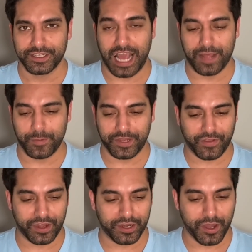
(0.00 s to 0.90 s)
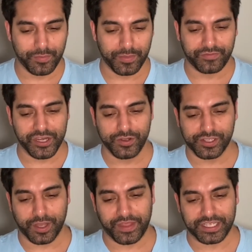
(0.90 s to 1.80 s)
And we've got a number of news
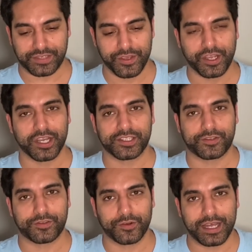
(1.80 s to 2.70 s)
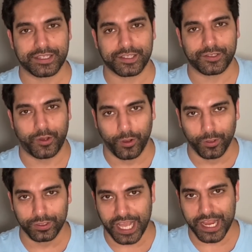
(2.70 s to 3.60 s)
updates for you guys throughout the
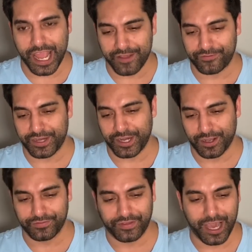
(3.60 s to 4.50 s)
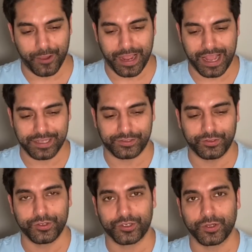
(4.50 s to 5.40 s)
whole day, every half an hour, as
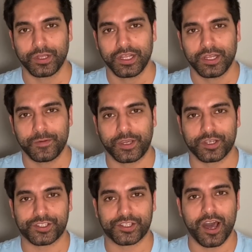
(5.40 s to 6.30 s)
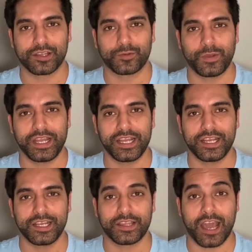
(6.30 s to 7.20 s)
usual. We're going to start
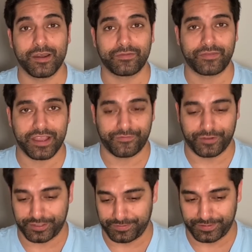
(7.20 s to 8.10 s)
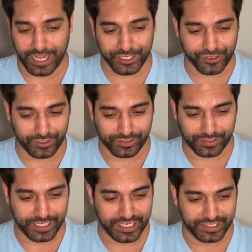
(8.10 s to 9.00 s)
with our favorite.
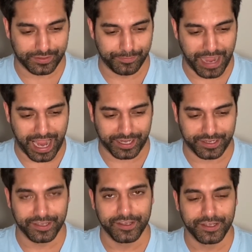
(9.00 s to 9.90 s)
Tedros is back.